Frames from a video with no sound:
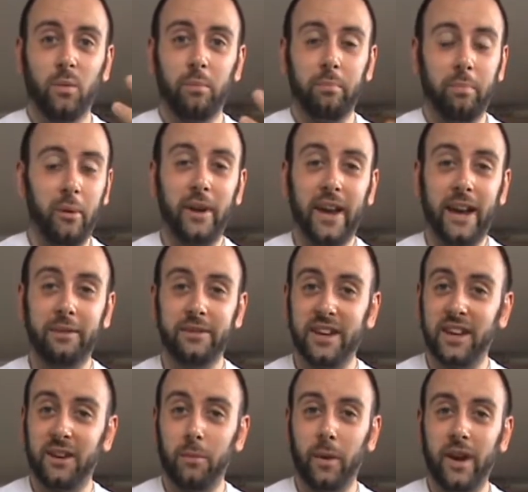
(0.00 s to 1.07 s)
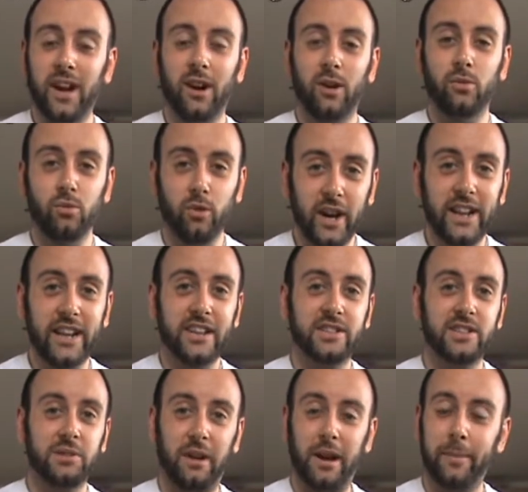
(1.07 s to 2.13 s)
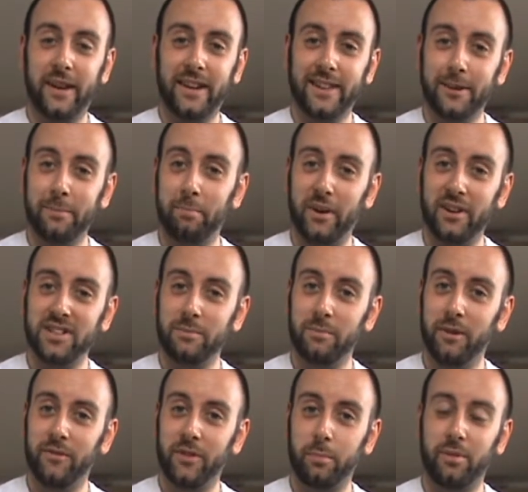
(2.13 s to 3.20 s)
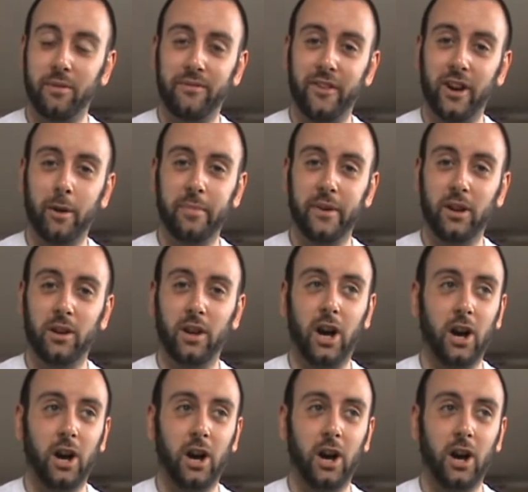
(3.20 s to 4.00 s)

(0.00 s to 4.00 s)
boy howdy, we are really scraping the bottom of the proverbial,